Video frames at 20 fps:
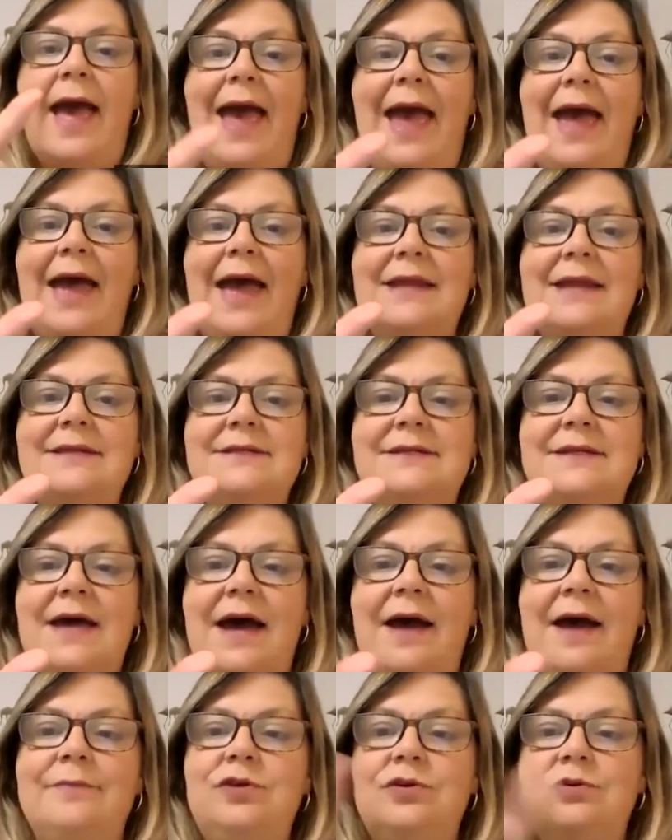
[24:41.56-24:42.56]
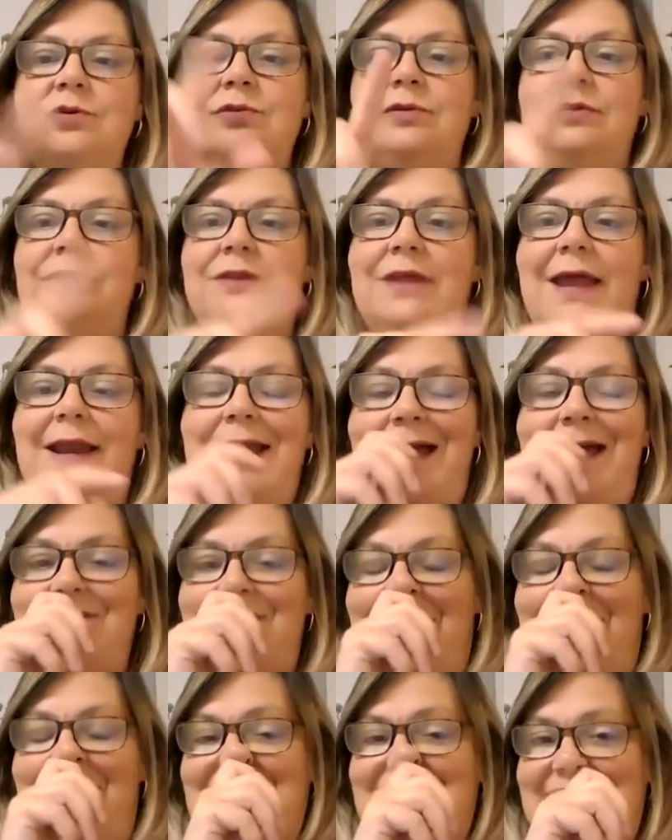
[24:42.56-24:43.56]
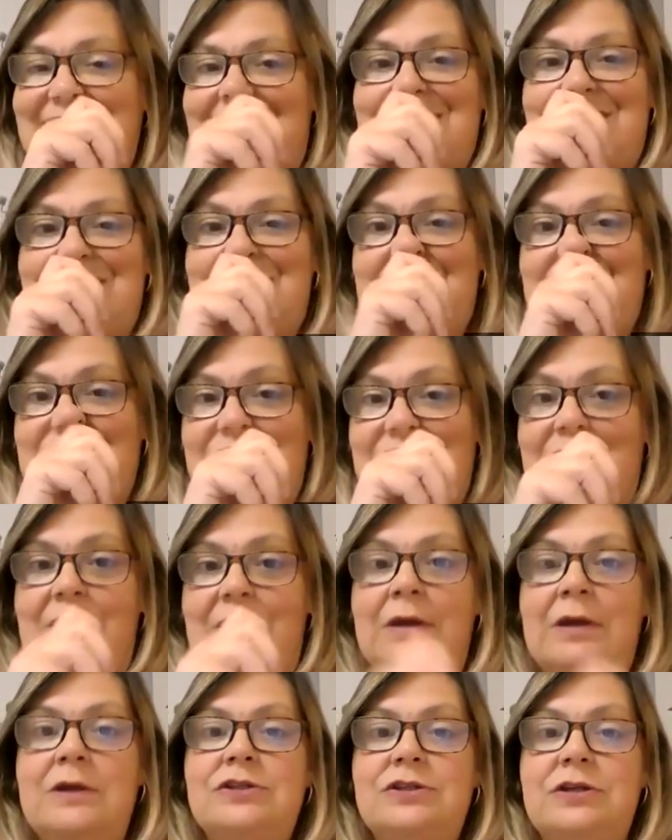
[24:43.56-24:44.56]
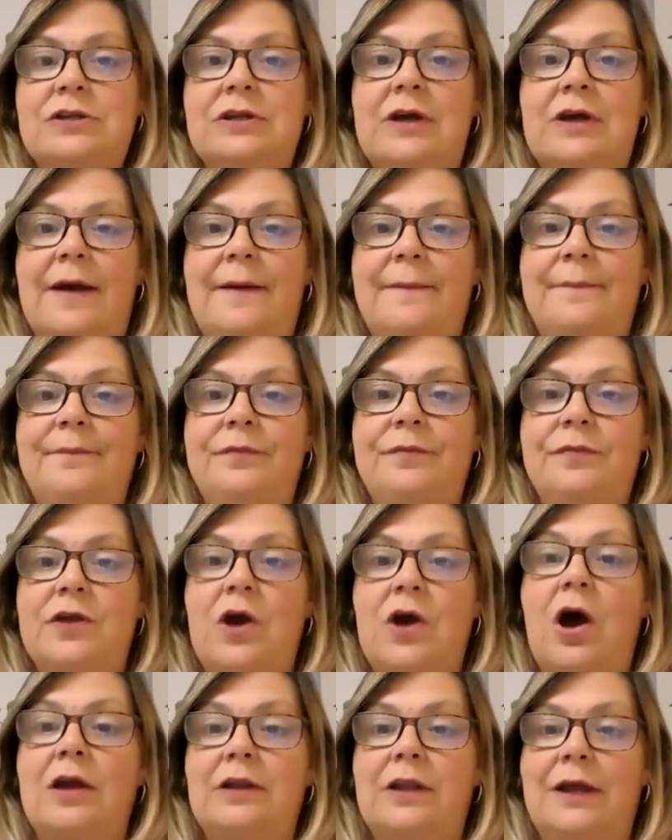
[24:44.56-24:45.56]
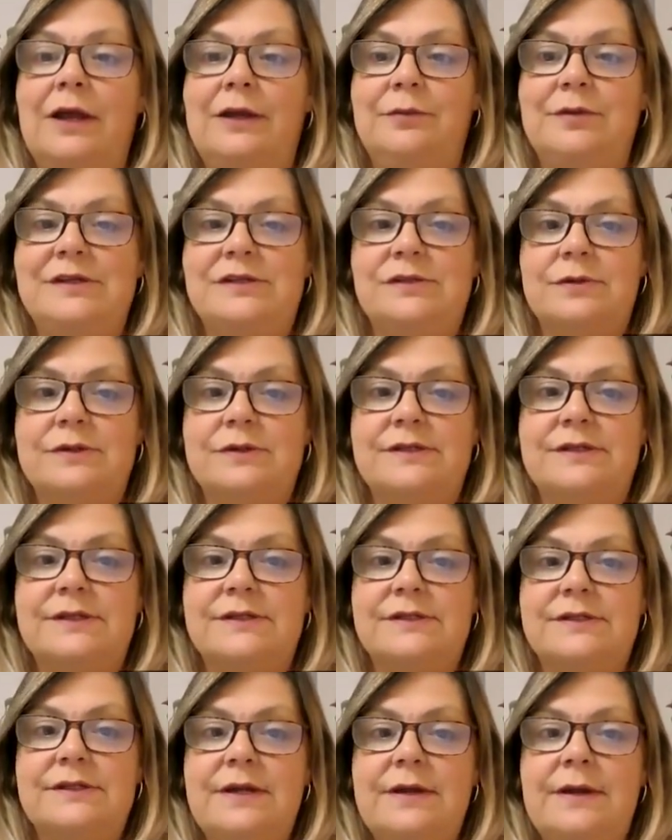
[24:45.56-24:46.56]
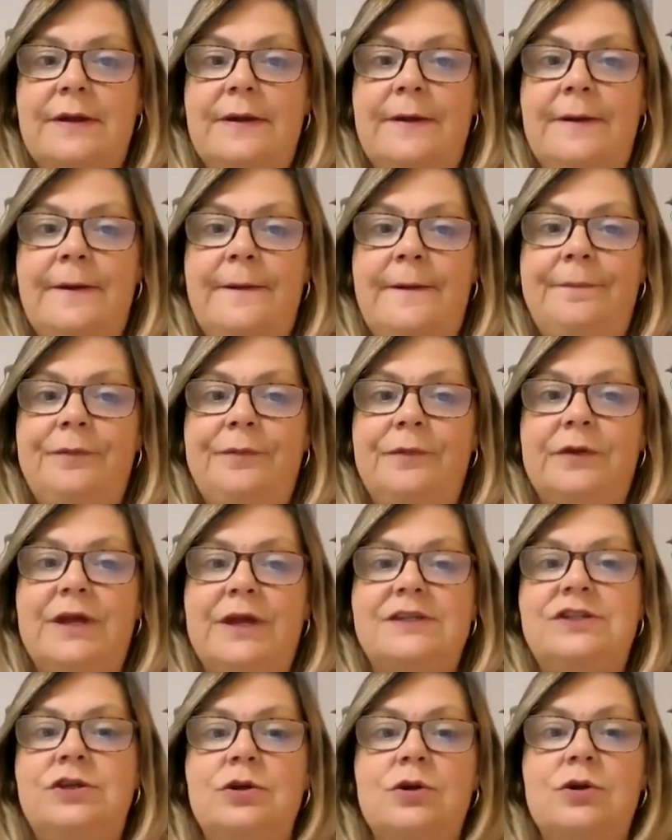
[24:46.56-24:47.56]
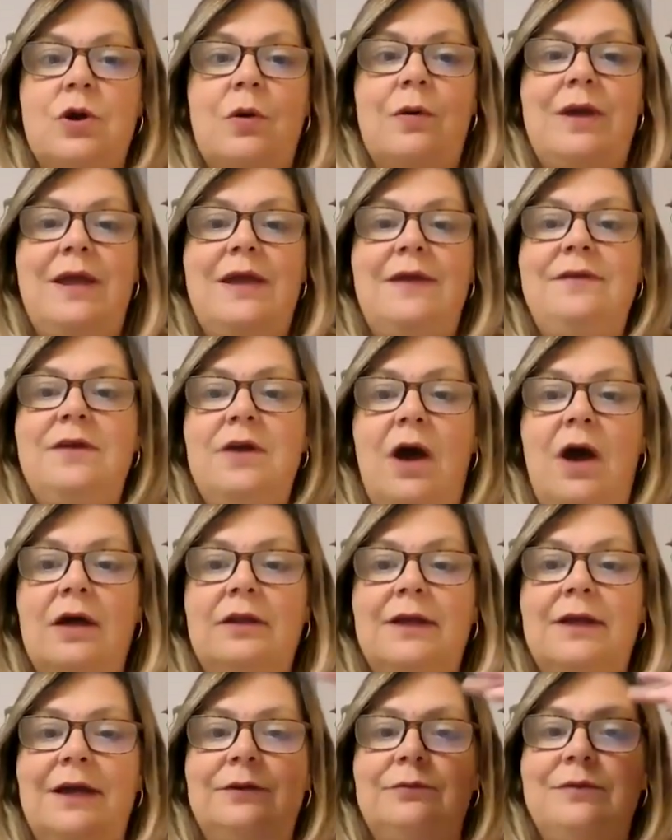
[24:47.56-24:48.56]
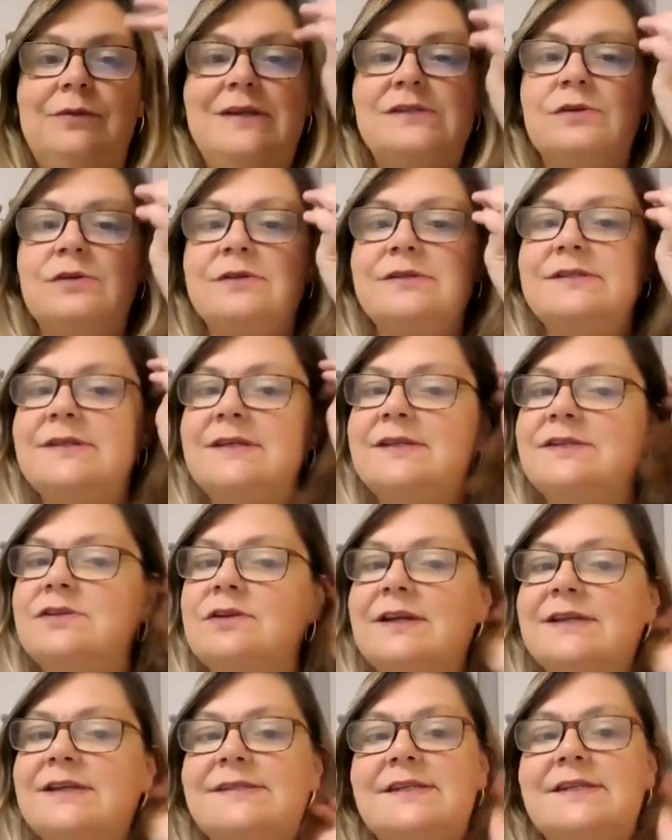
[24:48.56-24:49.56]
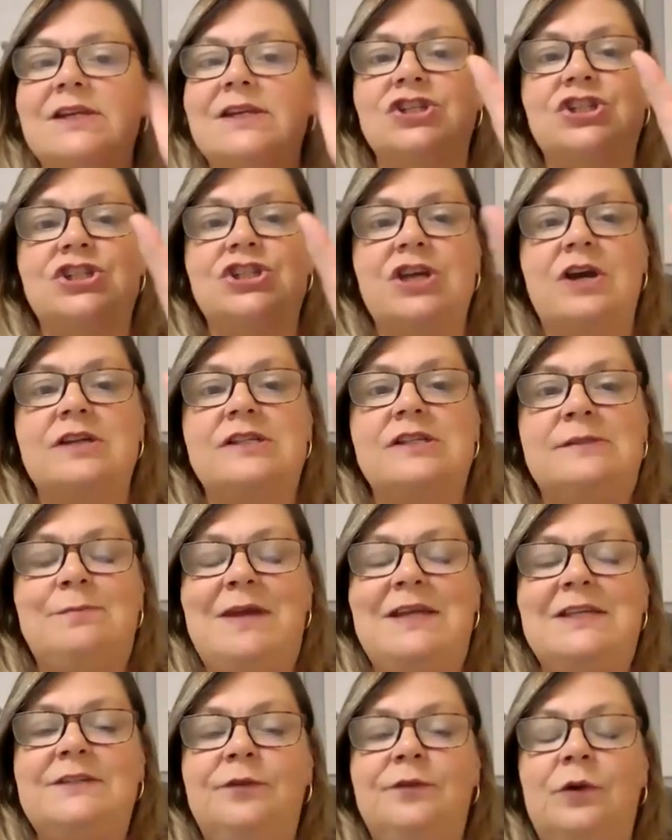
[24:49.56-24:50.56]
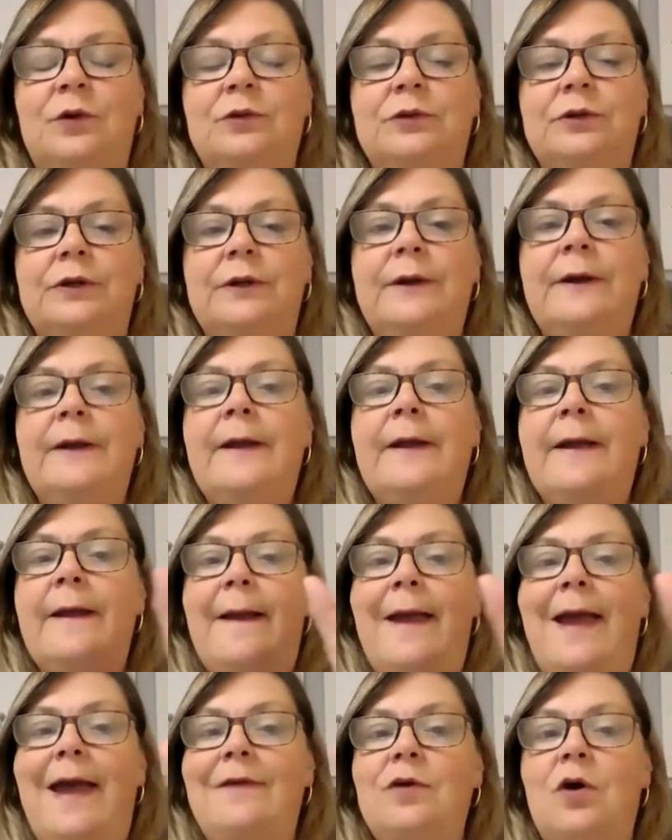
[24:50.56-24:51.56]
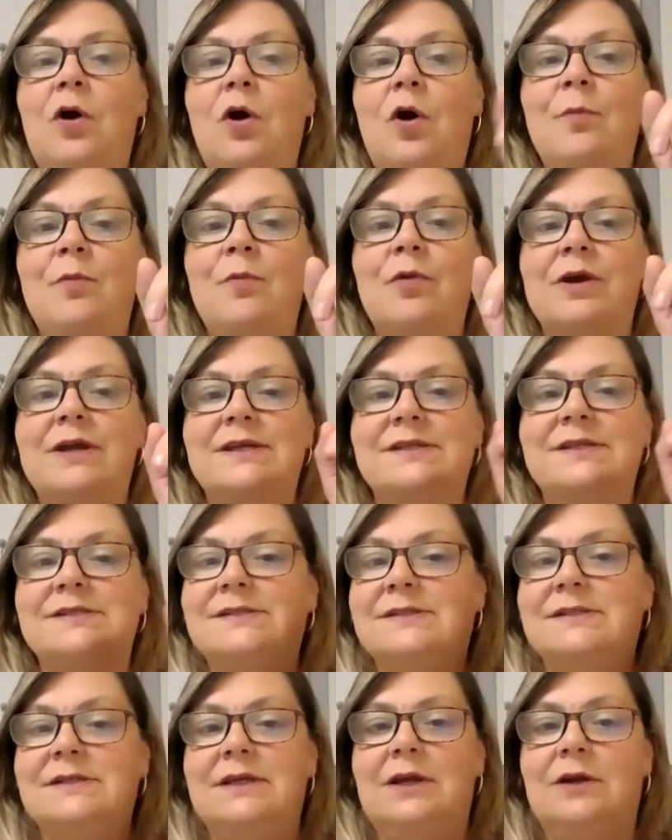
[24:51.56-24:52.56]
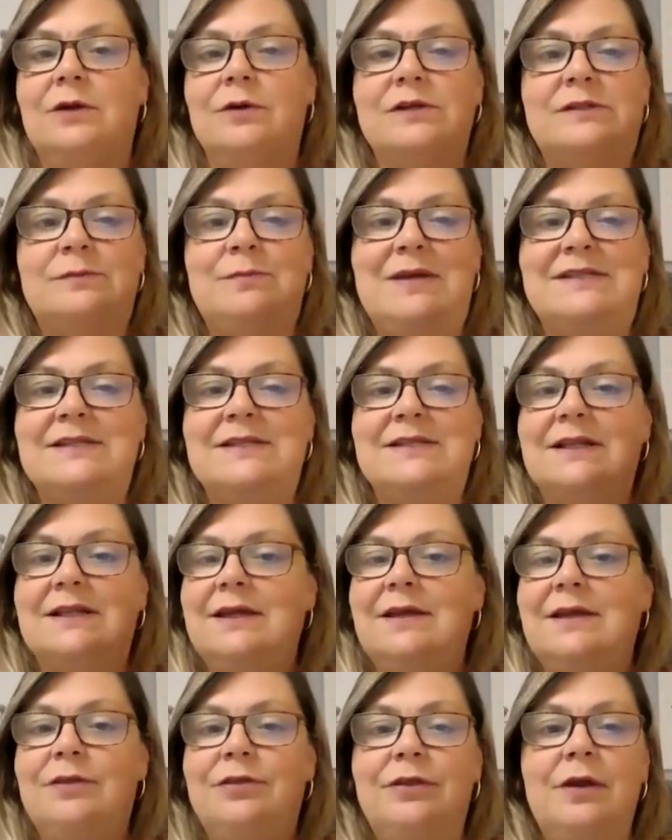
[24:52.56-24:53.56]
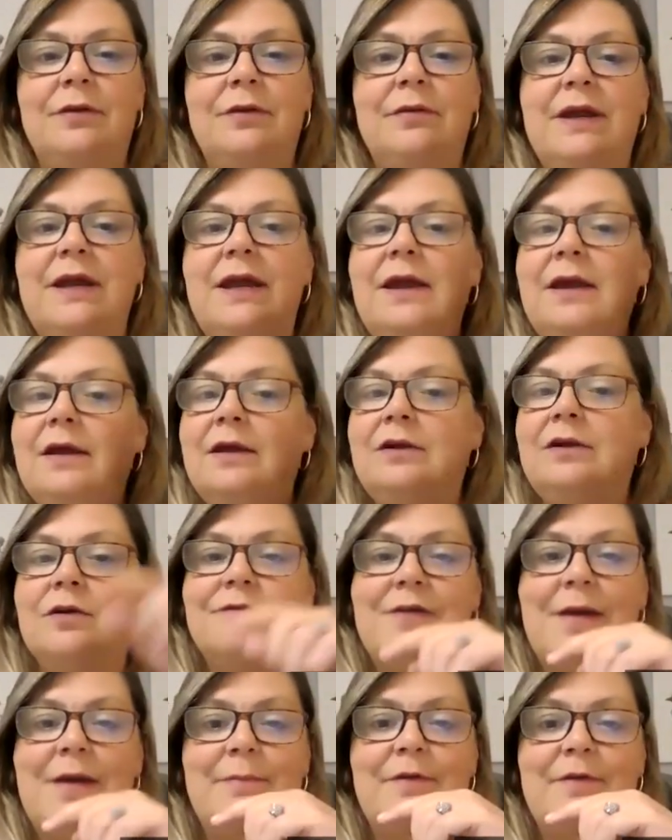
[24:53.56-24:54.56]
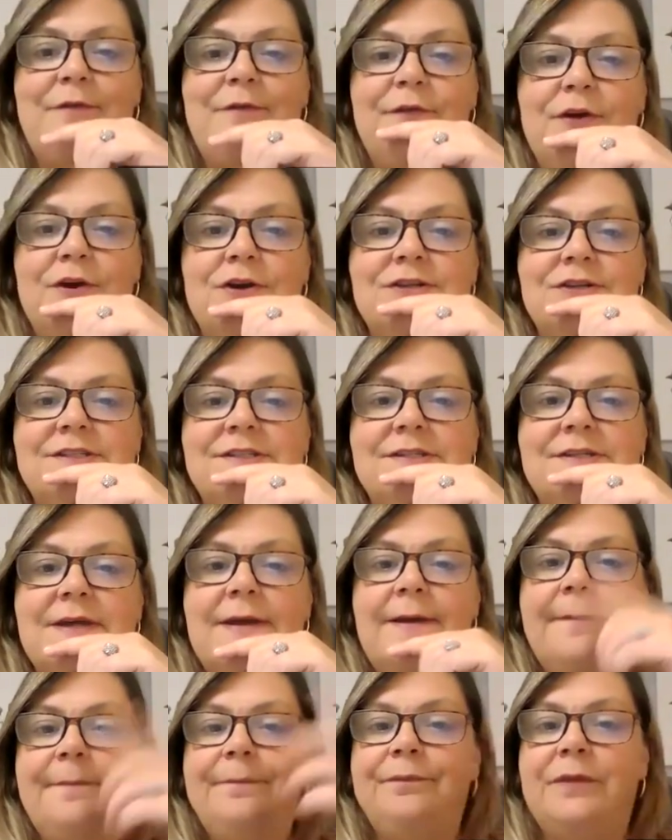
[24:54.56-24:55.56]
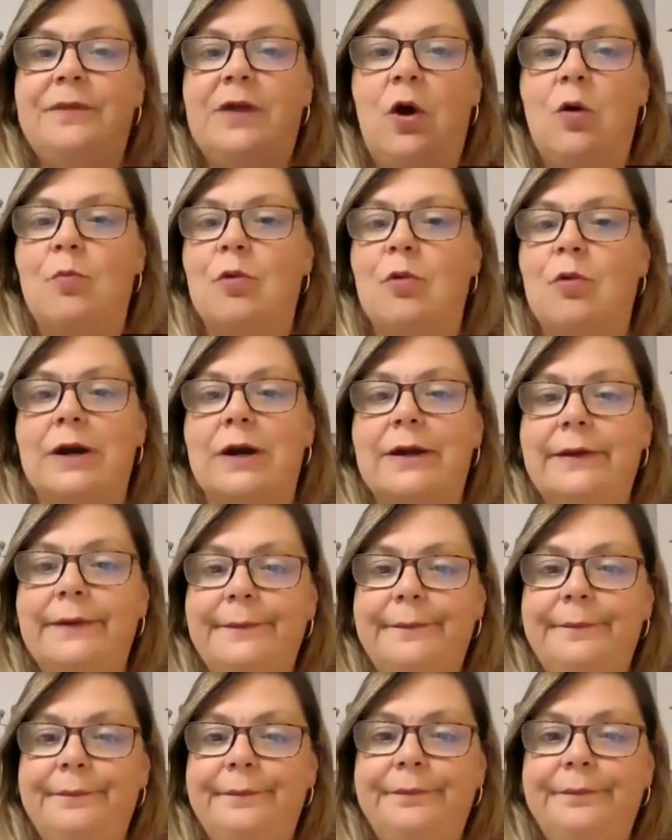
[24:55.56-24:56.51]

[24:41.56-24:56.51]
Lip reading: and you then have access to the online resources. Okay, so you go in the online resources. You're going to see a shared space folder. And the homework is, it's basically theory, November 1st, homework.